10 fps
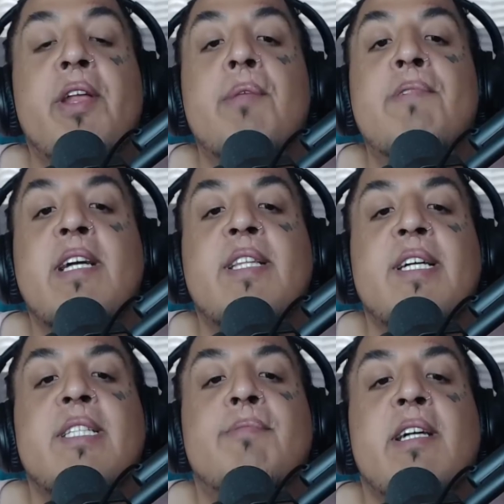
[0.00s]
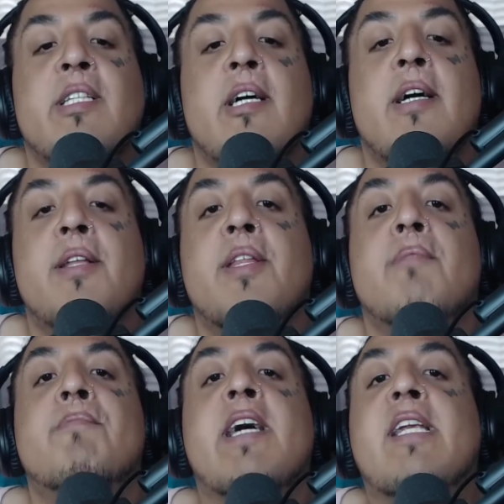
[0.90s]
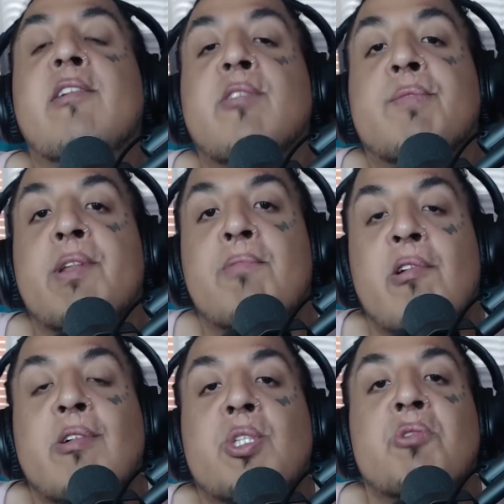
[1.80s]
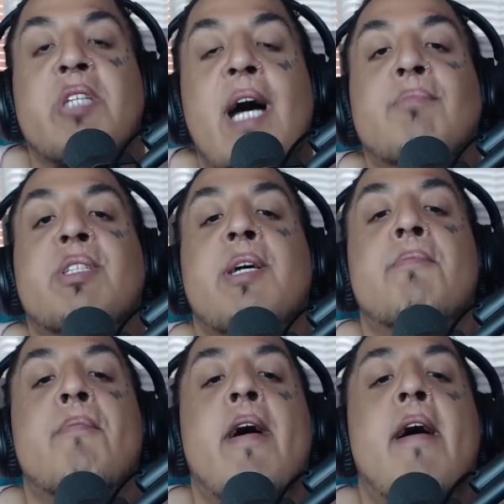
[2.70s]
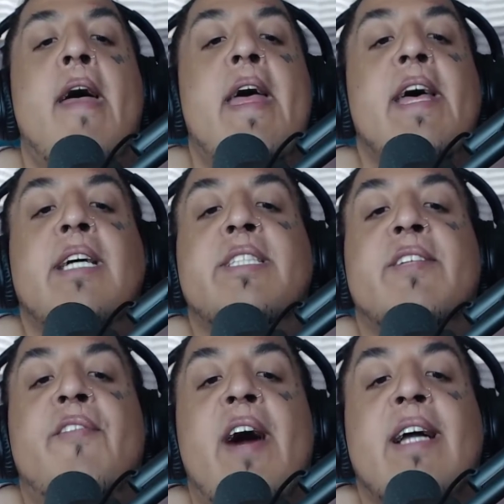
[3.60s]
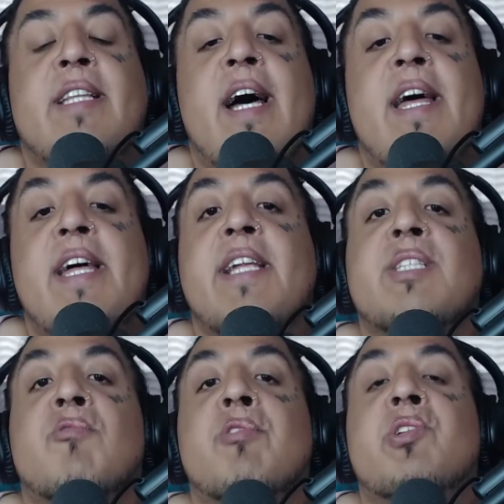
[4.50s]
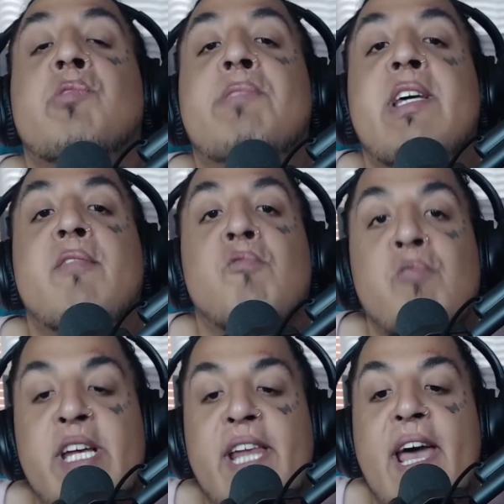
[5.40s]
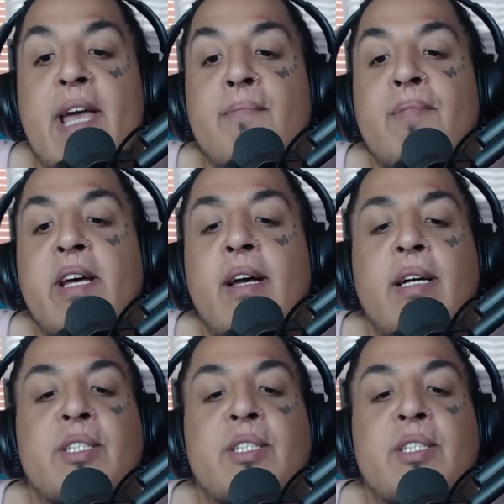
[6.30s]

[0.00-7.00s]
one of the big things about the the big news for the Boruto time skip is the fact that it is going to be renamed.